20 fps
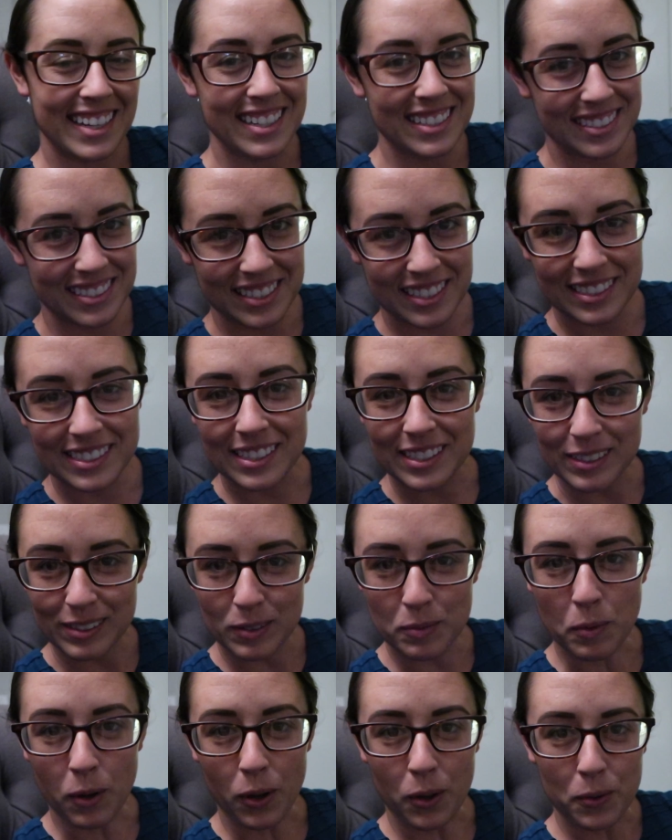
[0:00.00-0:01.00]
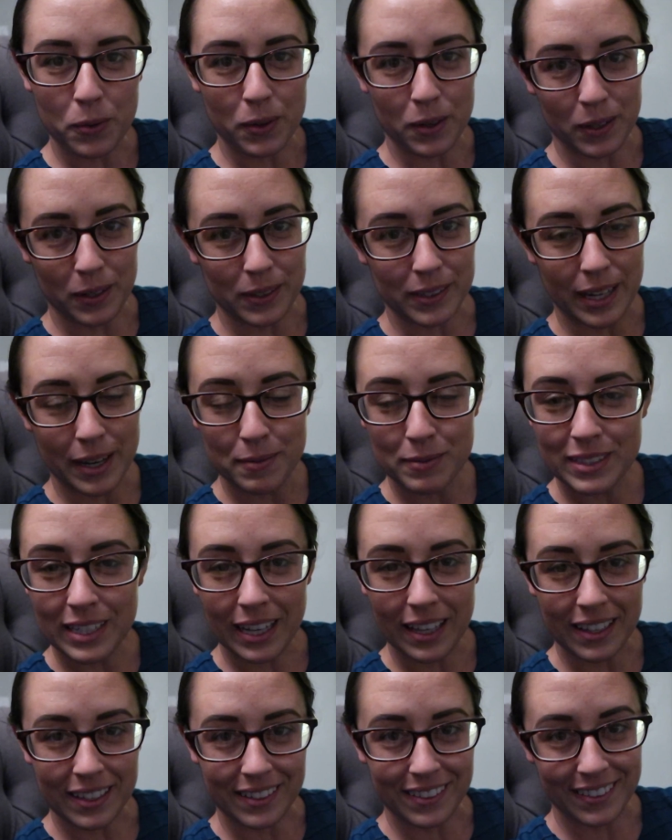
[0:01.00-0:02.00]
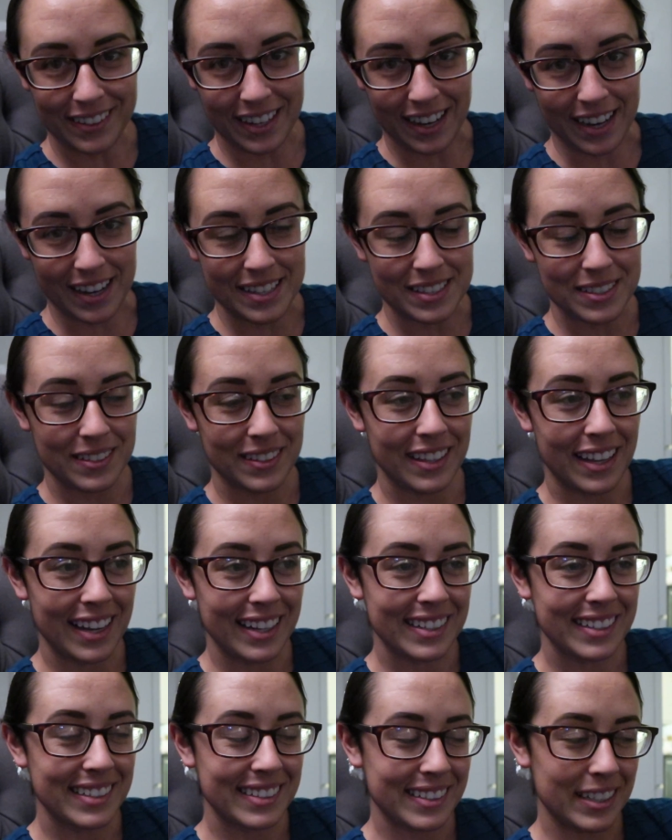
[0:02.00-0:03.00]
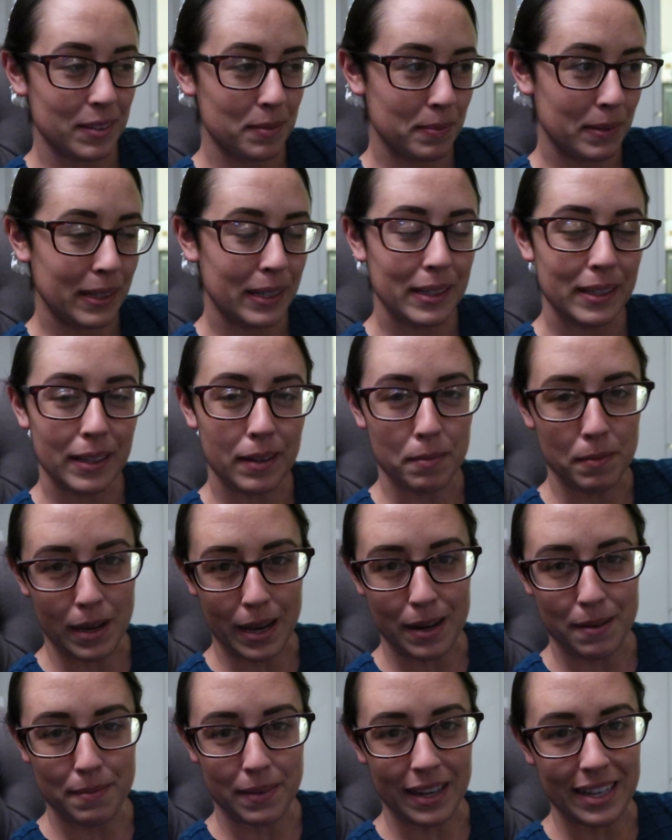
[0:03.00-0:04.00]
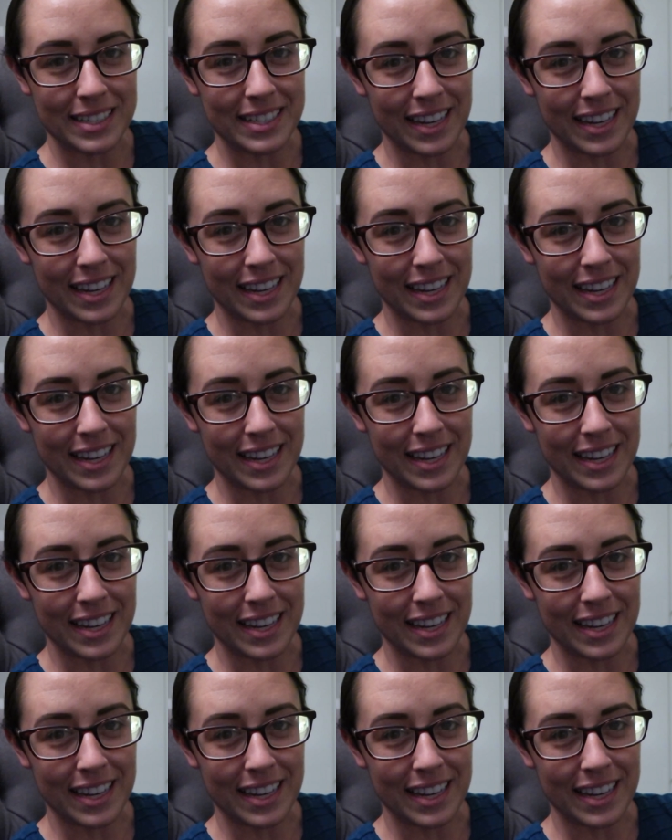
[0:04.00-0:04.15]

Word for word: is just a small world, I'm telling you guys. That completely made my